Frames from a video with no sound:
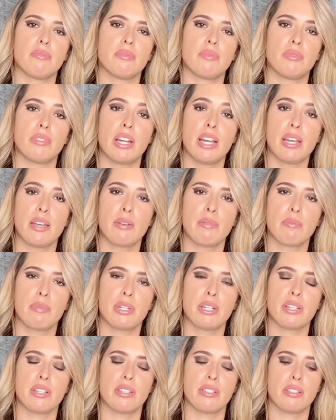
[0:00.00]
right?
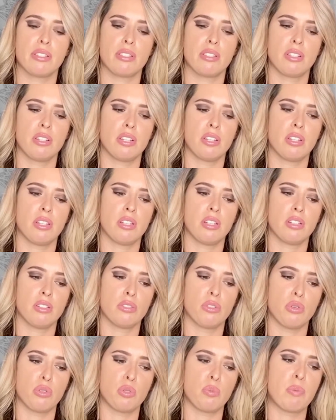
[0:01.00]
Because
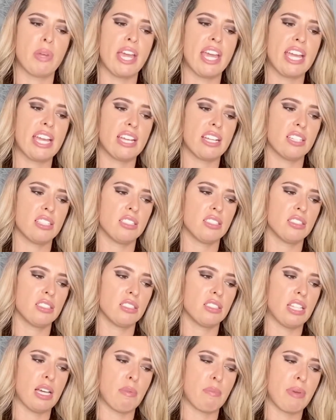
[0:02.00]
that pain,
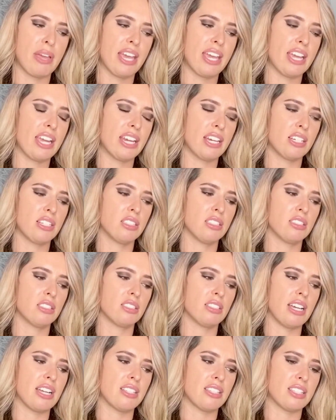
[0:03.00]

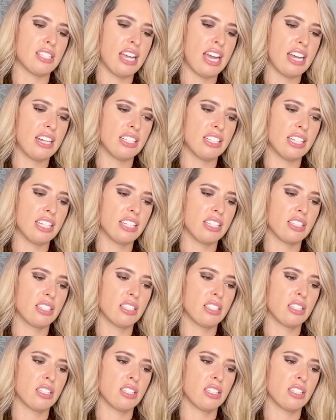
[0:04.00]
that sadness,